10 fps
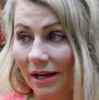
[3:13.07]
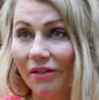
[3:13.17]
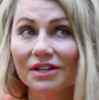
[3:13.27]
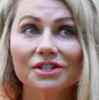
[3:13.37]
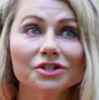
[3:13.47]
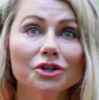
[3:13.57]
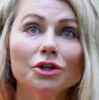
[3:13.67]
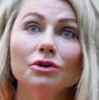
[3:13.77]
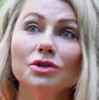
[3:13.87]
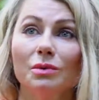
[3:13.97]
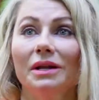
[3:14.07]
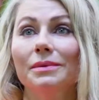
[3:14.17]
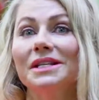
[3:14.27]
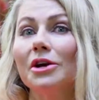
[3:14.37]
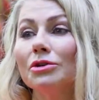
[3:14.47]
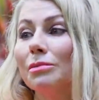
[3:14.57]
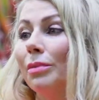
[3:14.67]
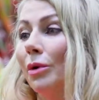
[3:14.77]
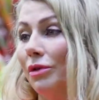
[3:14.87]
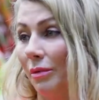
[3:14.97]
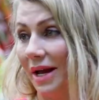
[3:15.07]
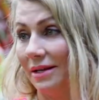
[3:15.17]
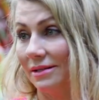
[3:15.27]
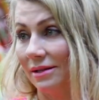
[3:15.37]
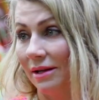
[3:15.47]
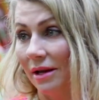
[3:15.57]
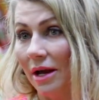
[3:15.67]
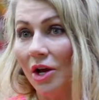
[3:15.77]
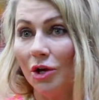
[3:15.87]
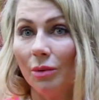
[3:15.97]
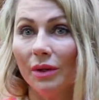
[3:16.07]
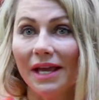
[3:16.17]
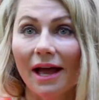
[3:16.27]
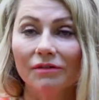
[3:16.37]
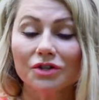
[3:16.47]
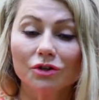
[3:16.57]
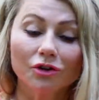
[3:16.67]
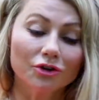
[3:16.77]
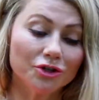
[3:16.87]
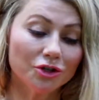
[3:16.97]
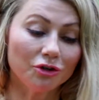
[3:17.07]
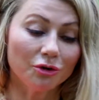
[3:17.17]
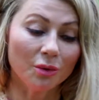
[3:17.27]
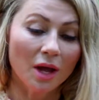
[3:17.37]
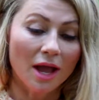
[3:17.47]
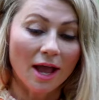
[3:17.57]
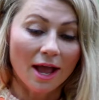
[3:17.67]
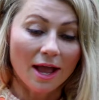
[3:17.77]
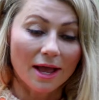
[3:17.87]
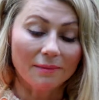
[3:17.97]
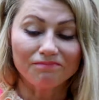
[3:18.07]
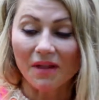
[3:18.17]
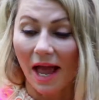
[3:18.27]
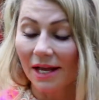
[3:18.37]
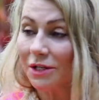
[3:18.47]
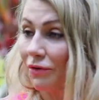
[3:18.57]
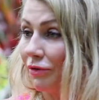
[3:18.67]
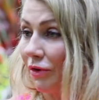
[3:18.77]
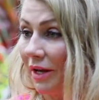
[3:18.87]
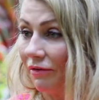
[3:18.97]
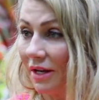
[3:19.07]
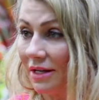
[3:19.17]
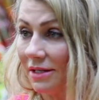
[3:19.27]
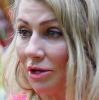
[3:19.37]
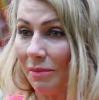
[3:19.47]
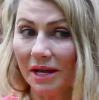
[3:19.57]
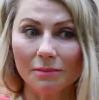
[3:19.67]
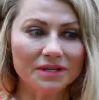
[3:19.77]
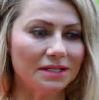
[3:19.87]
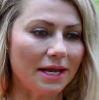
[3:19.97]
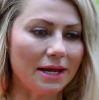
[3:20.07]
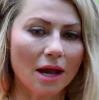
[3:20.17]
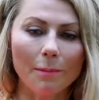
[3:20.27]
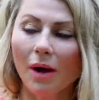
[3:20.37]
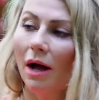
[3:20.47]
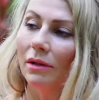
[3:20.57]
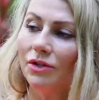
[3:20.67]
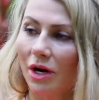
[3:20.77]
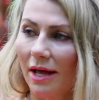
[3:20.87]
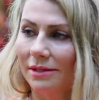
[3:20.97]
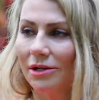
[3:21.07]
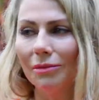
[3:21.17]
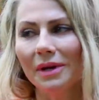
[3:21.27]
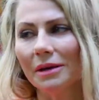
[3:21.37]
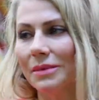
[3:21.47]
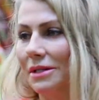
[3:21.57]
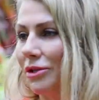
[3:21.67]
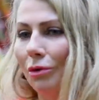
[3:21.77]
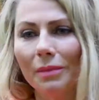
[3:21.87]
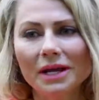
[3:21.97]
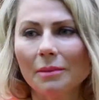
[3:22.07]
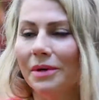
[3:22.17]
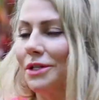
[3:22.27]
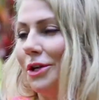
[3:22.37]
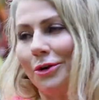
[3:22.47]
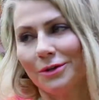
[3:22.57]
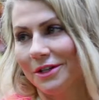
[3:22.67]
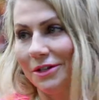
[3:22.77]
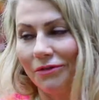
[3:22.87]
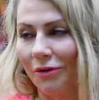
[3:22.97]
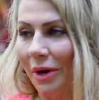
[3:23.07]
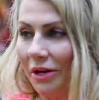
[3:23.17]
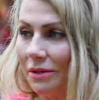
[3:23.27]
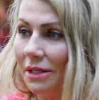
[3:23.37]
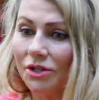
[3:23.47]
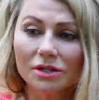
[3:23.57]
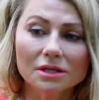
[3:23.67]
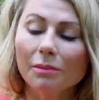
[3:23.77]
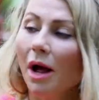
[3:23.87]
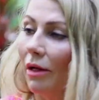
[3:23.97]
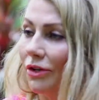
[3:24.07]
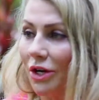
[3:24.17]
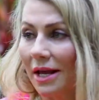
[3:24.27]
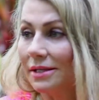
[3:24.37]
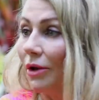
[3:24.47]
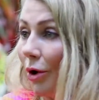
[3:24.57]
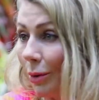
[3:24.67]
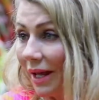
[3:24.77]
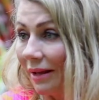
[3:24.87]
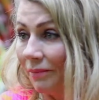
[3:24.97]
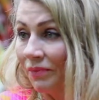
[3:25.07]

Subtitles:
Now this is a huge one because it goes both ways. You really have to learn to ask for forgiveness. You make a mistake, apologize. Don't make up excuses for what you did, just apologize and own it.